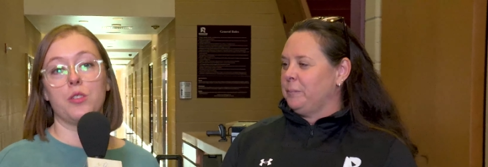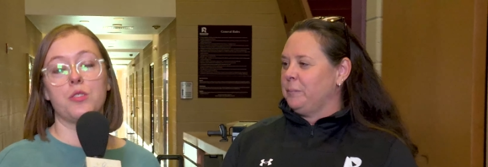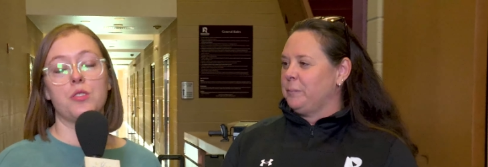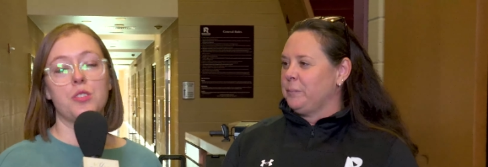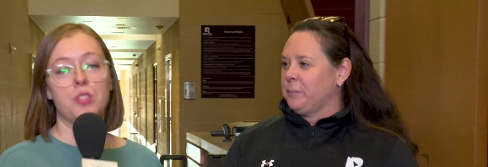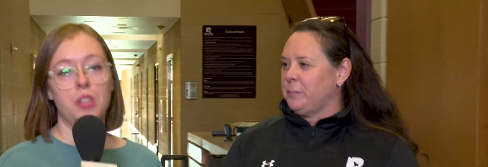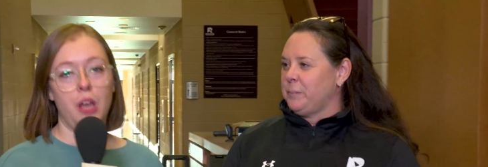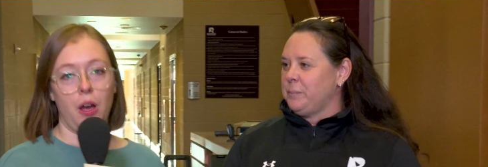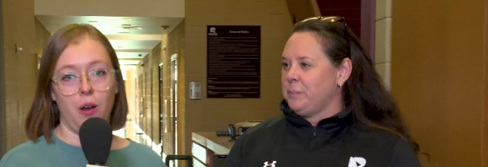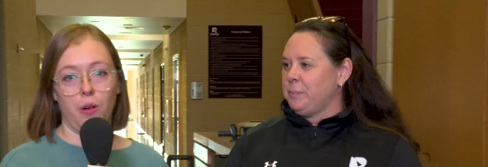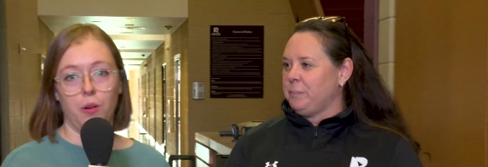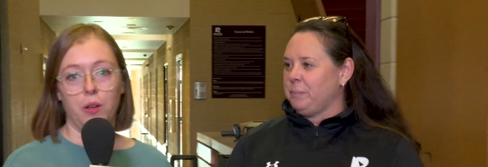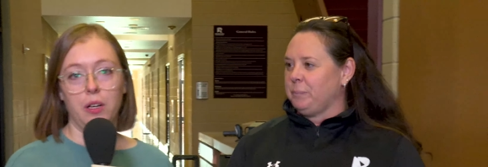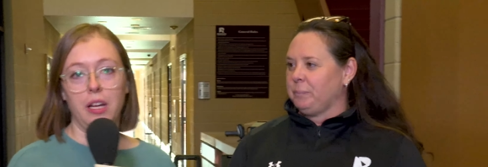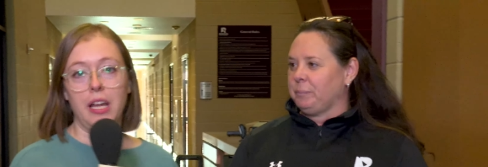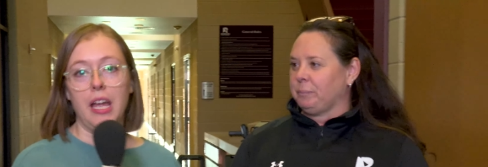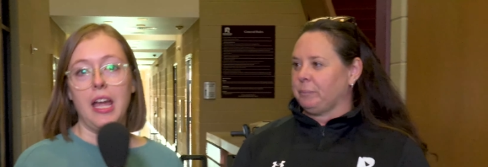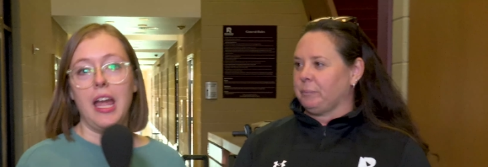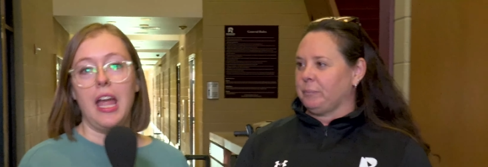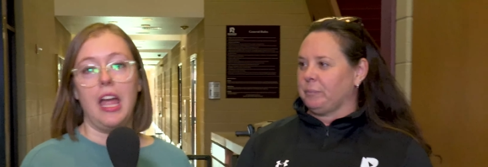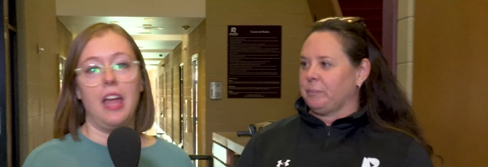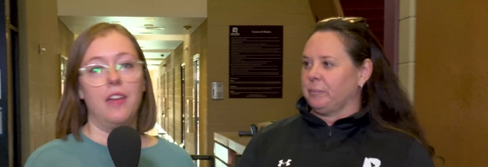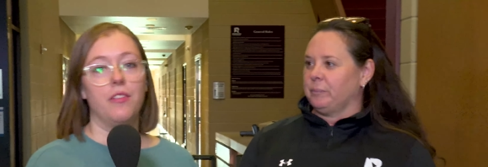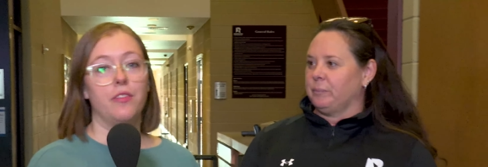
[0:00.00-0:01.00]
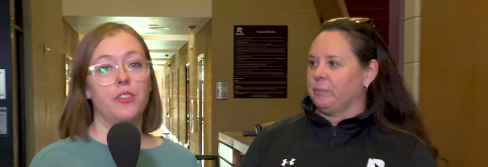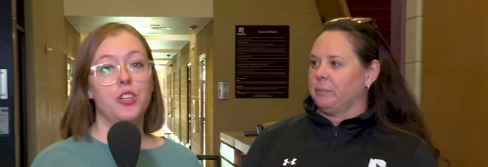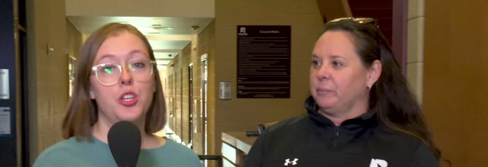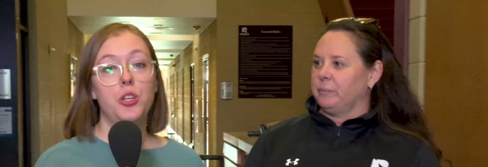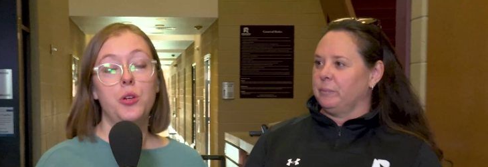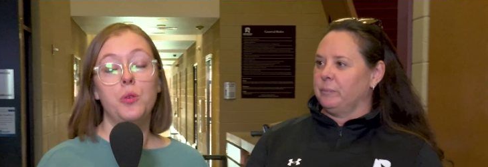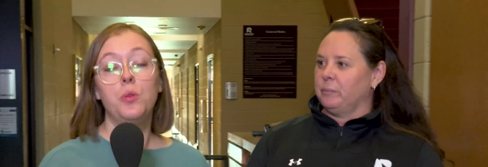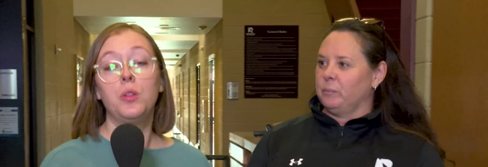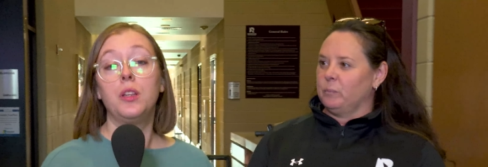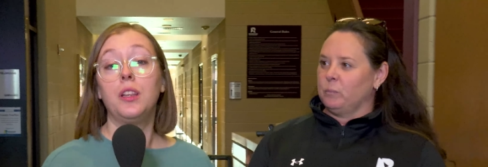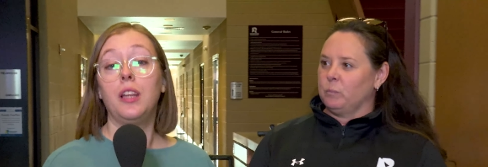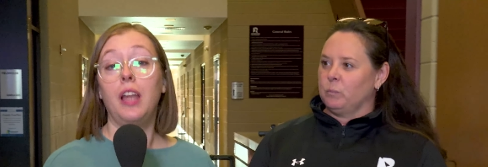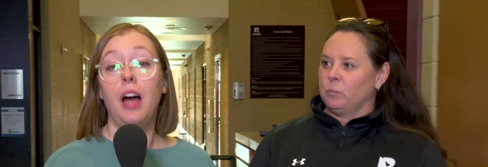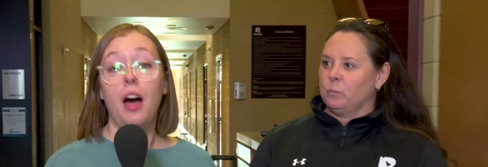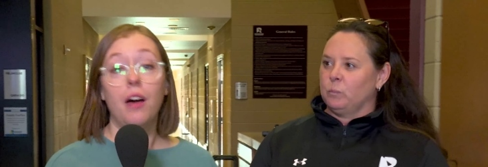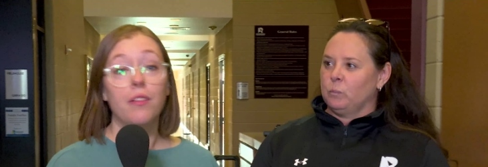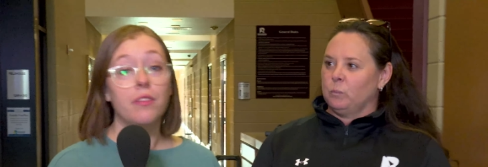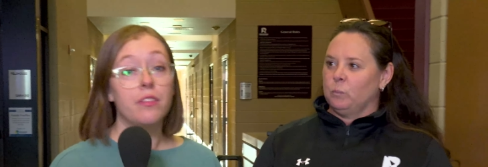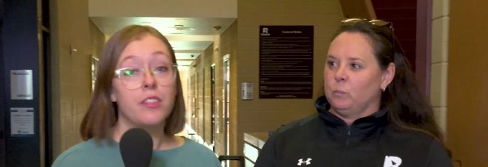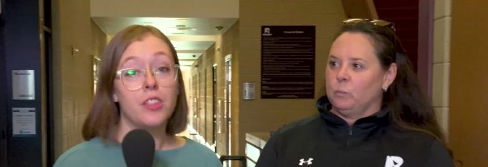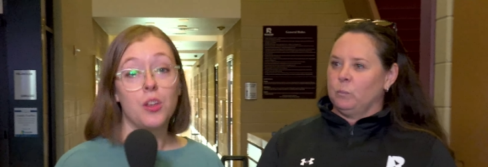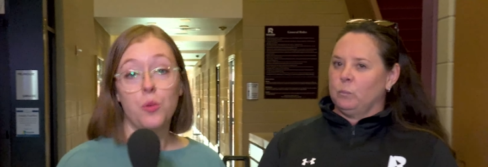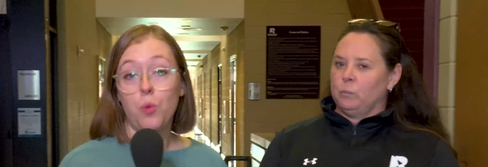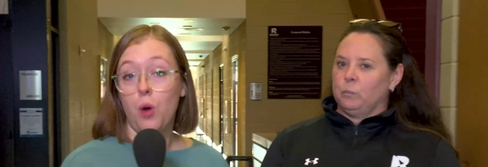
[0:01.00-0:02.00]
Speaker 1: So, if you love
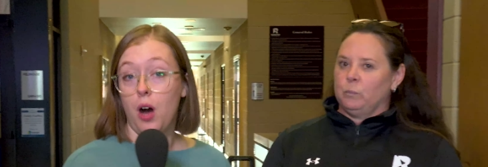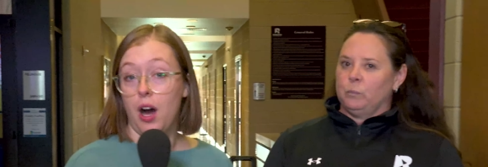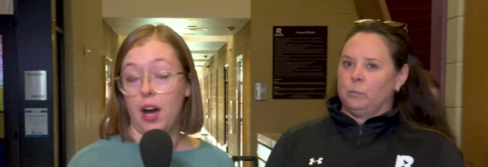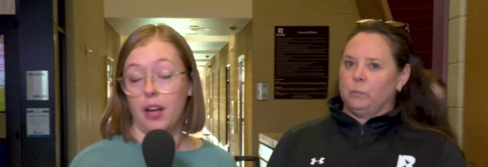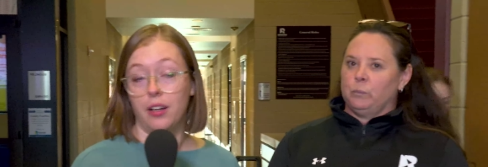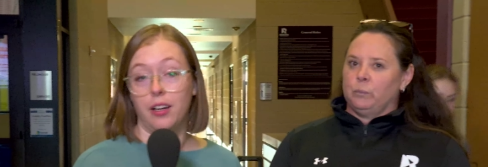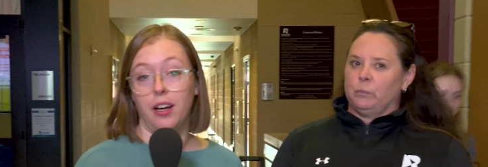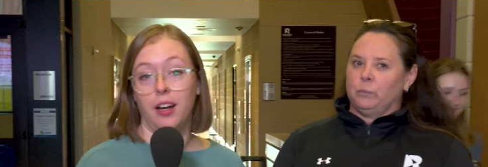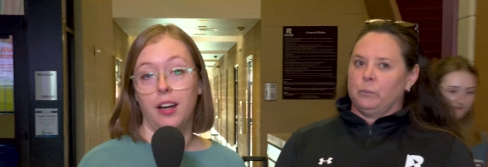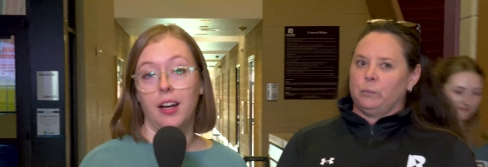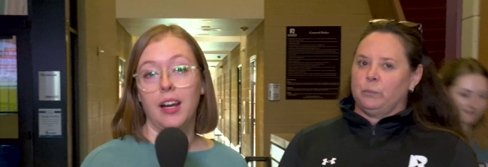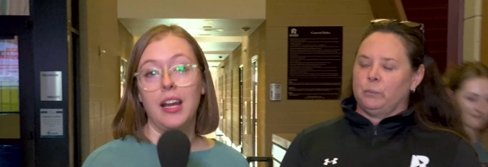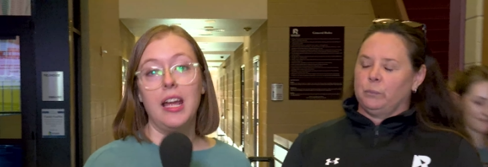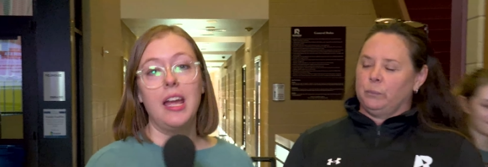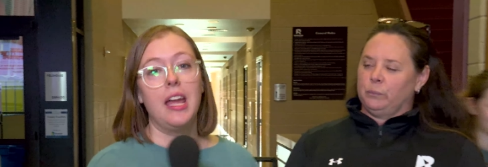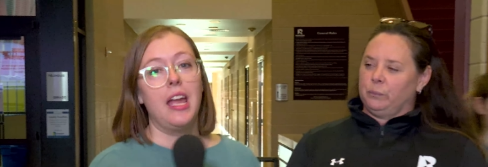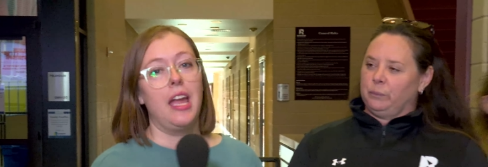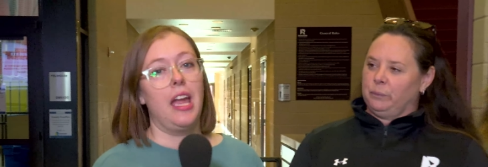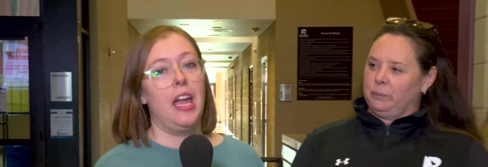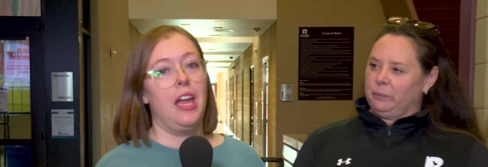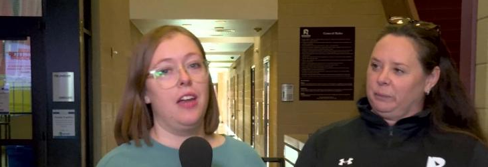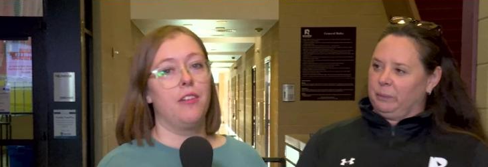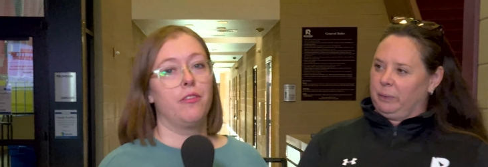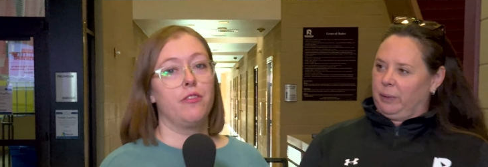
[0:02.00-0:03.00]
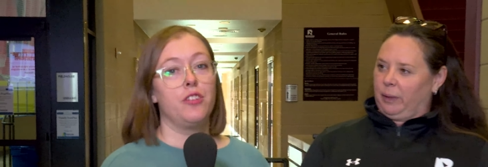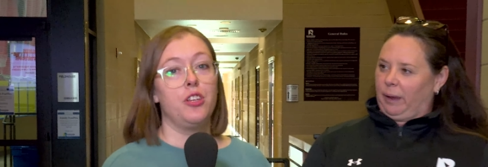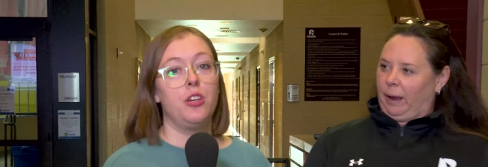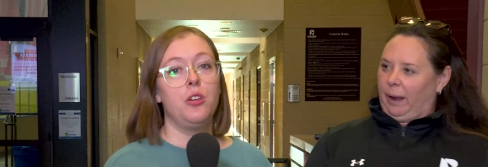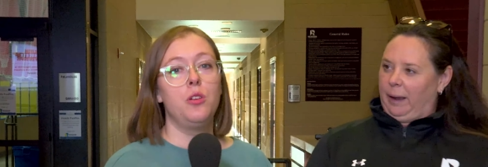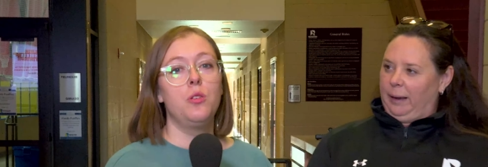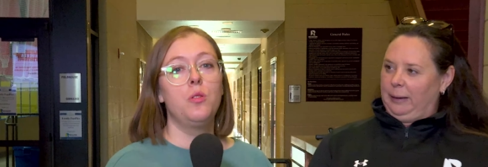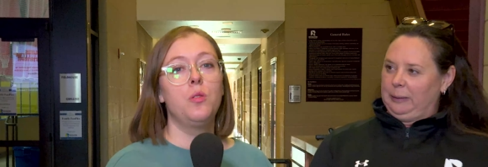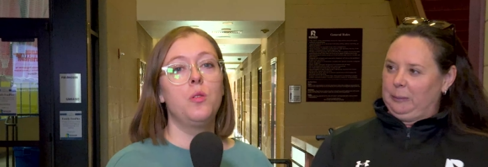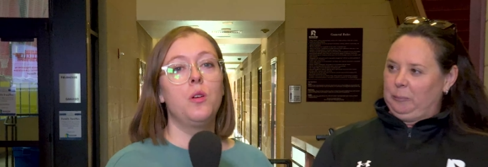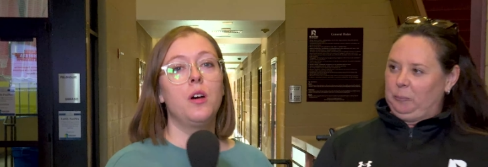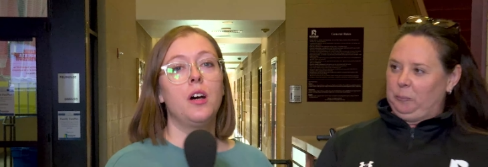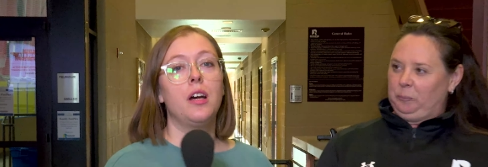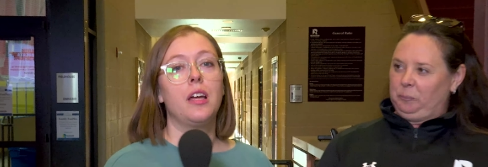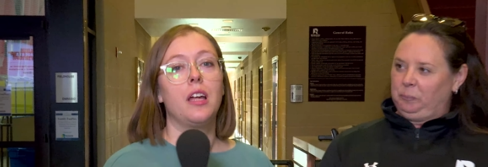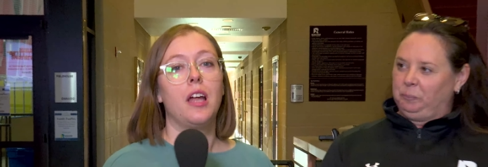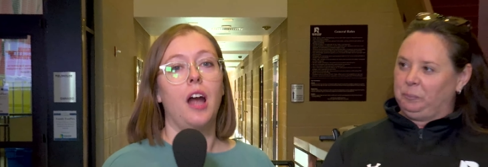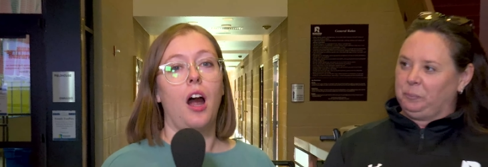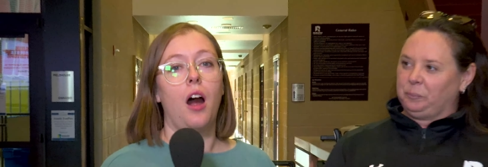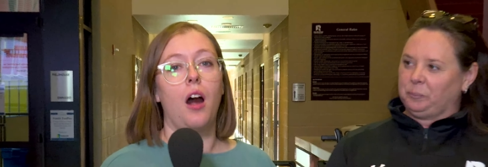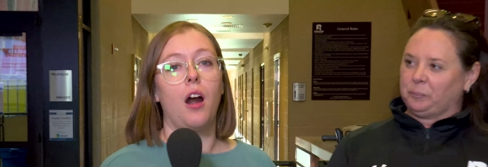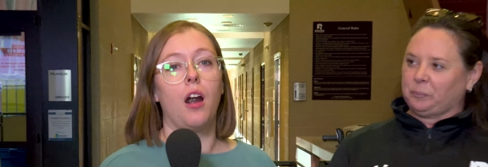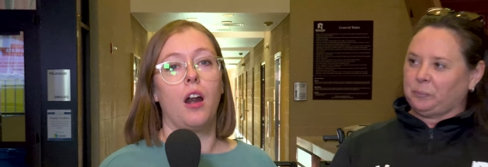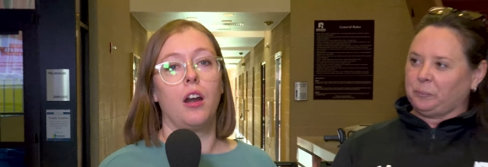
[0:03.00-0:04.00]
the water, if you
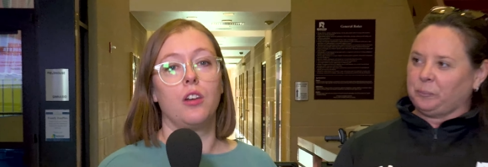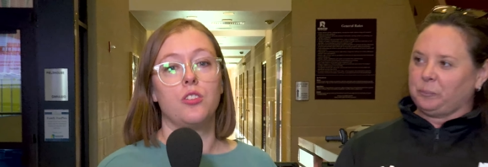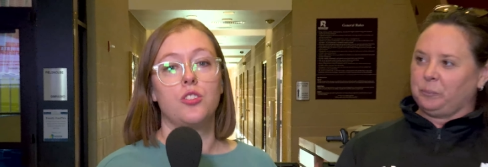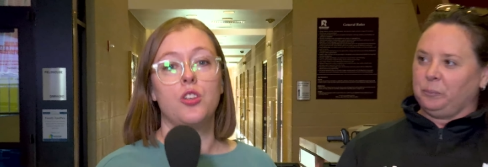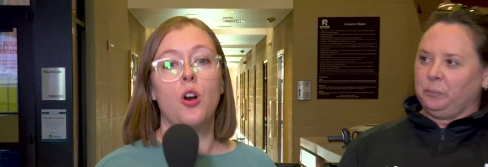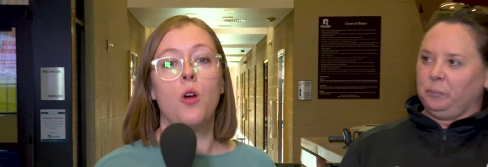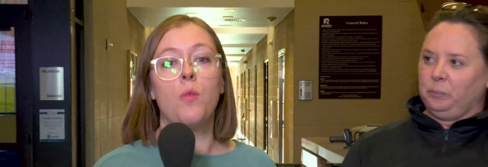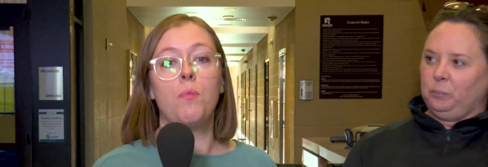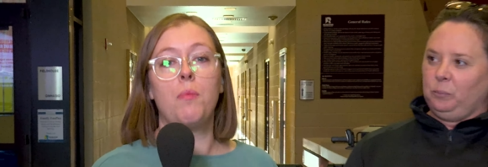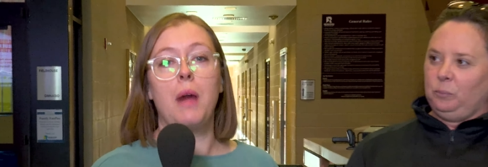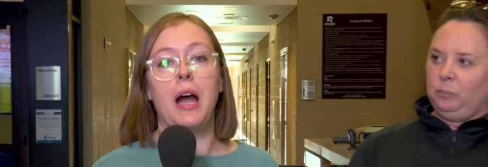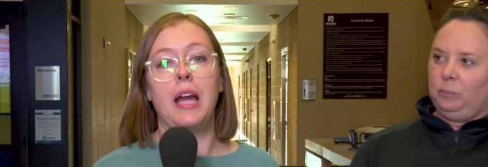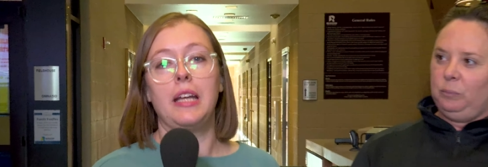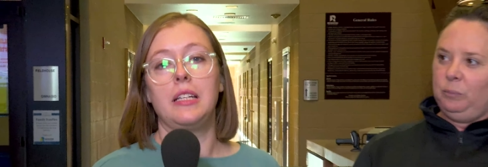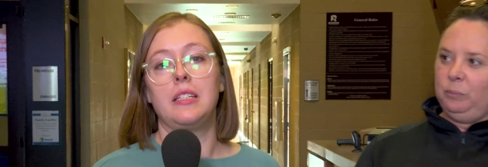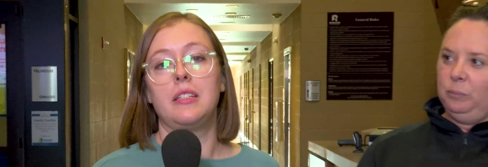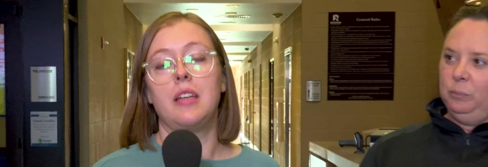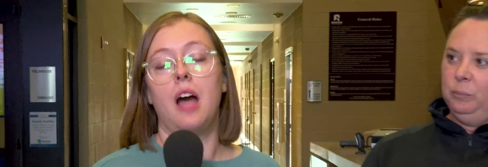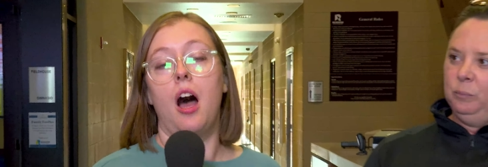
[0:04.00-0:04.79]
are don't mind